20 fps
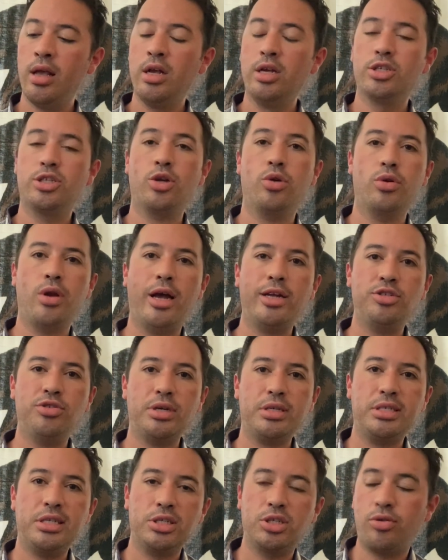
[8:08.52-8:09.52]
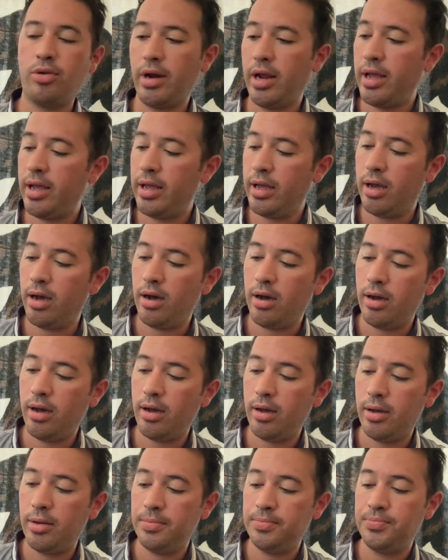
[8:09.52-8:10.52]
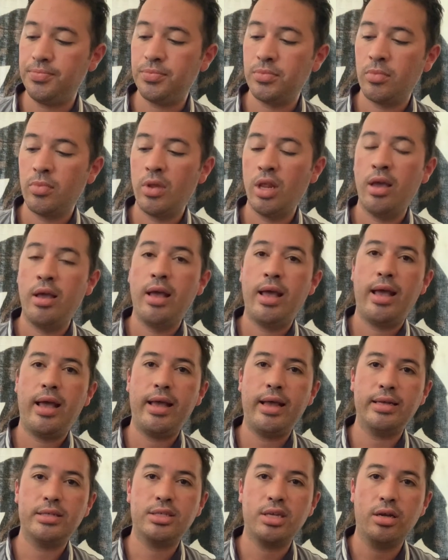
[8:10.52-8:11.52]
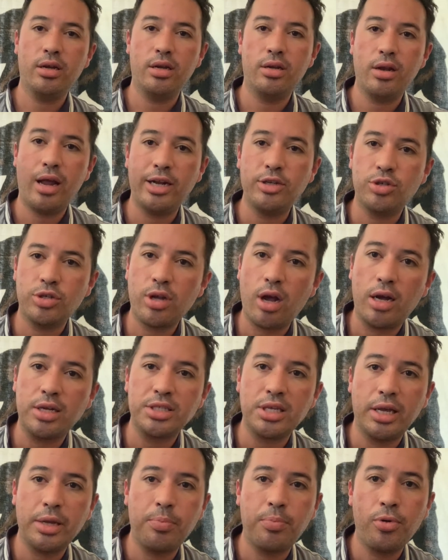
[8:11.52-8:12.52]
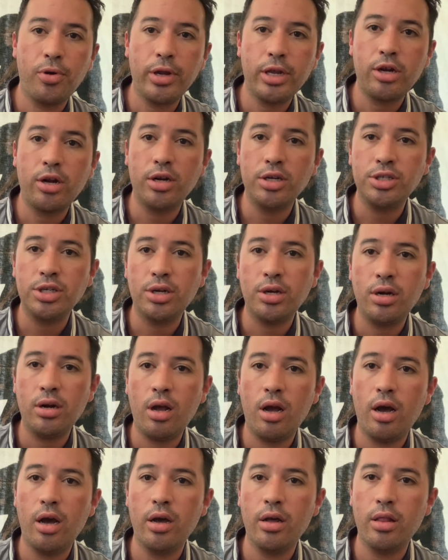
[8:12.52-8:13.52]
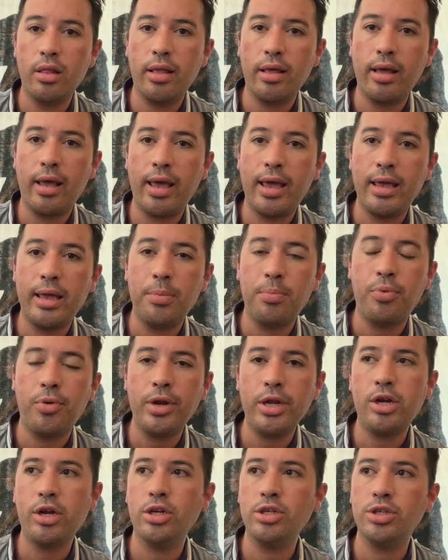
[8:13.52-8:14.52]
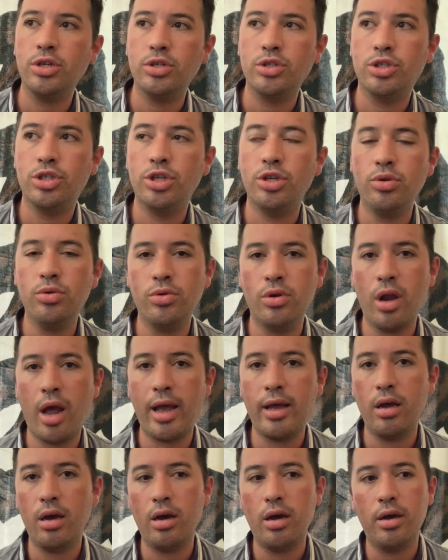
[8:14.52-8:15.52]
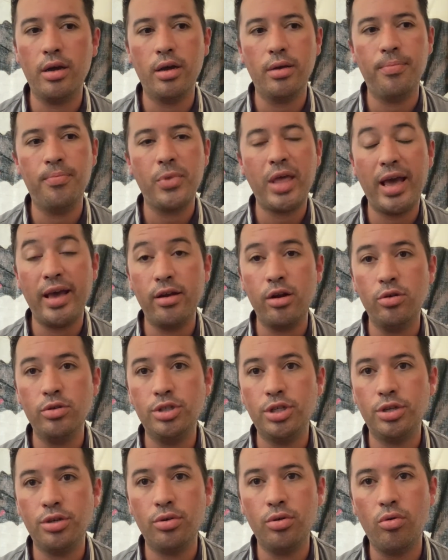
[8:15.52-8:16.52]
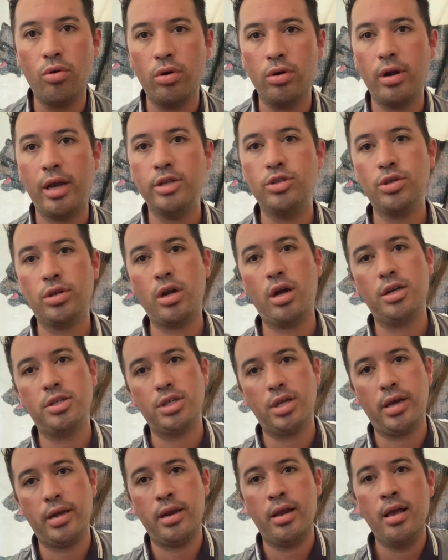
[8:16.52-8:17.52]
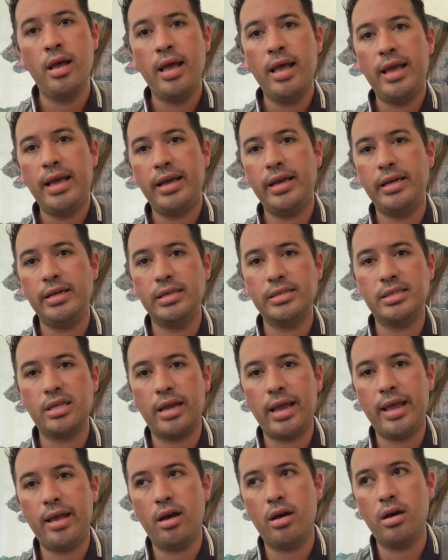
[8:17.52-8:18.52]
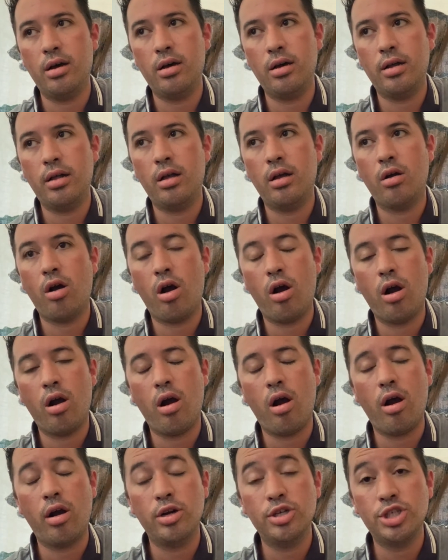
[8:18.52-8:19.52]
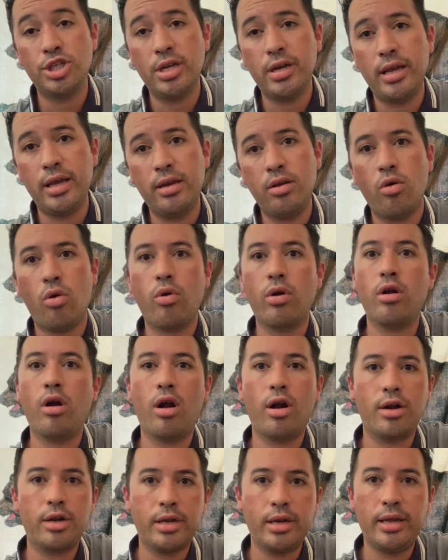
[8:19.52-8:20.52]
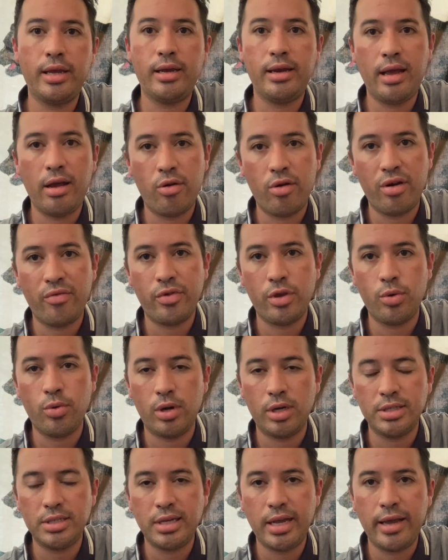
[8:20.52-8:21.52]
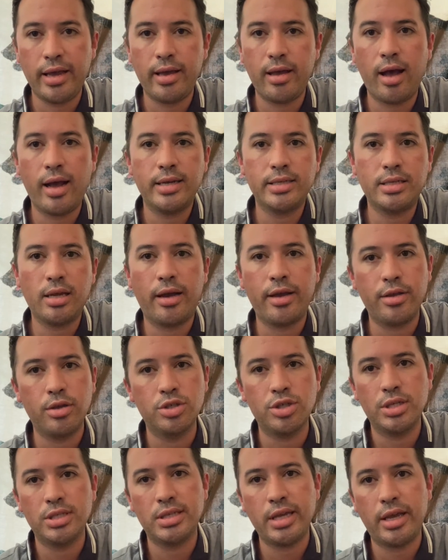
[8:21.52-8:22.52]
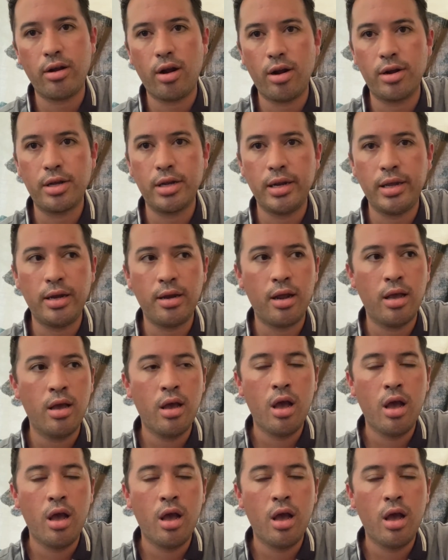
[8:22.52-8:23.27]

So Nitrix is great. It's a nitric oxide precursor. A precursor to NO2 or nitric oxide is arginine or arginine, however you want to say it. I usually say arginine.